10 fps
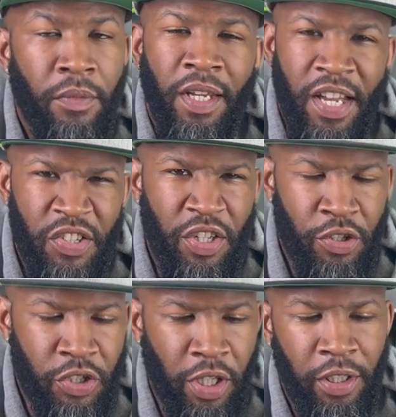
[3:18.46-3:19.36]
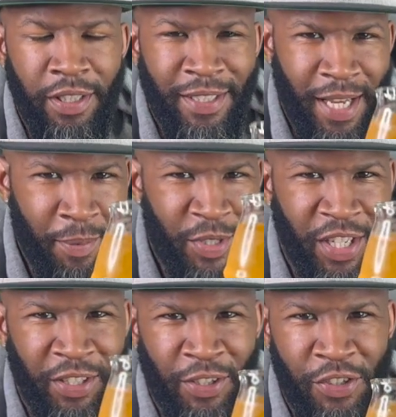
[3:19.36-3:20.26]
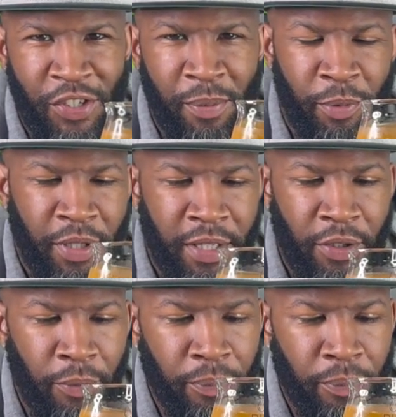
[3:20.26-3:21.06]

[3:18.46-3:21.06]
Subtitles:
Is there subtly? I'm going to take another sip on that note.